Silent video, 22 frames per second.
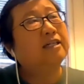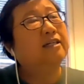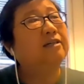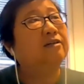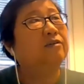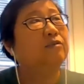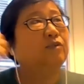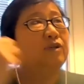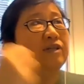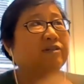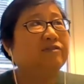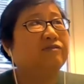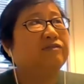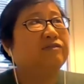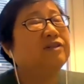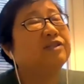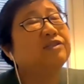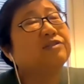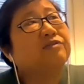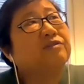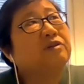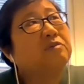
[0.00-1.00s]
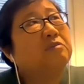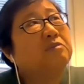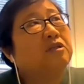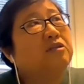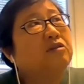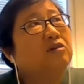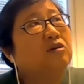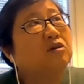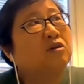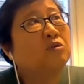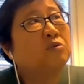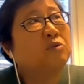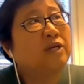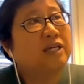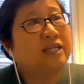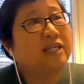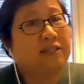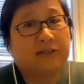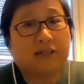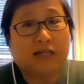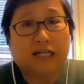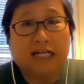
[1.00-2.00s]
well, first from the Norway
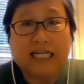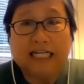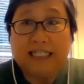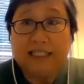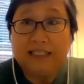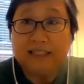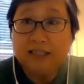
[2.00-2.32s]
side,